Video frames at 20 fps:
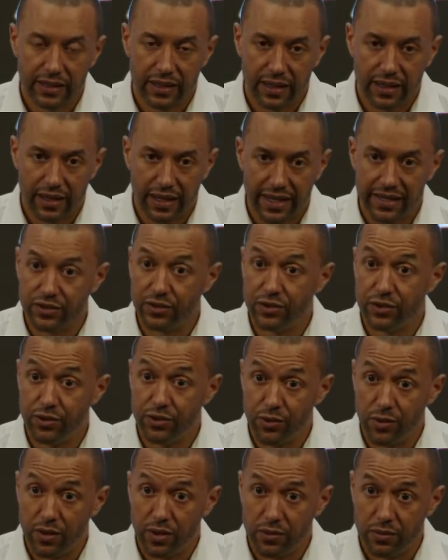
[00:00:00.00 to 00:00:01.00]
as a
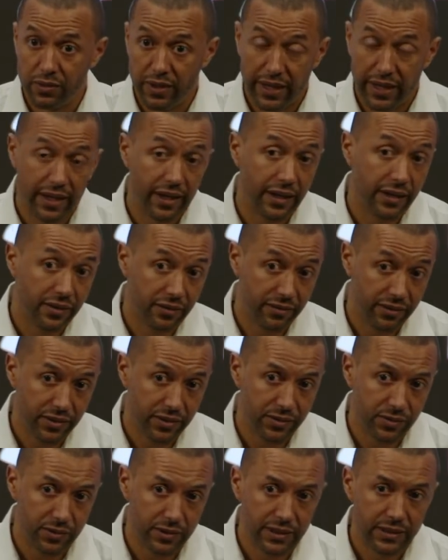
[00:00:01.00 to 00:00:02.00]
duo and
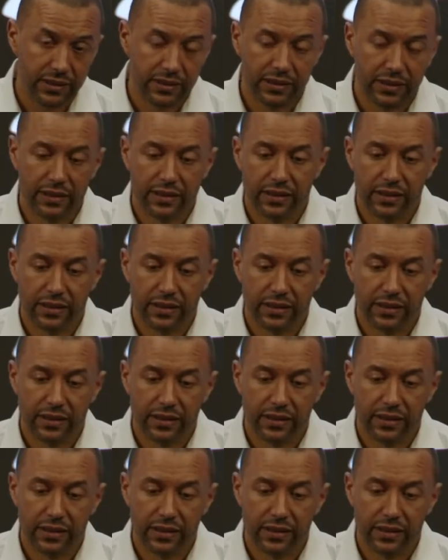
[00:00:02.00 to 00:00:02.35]
individually.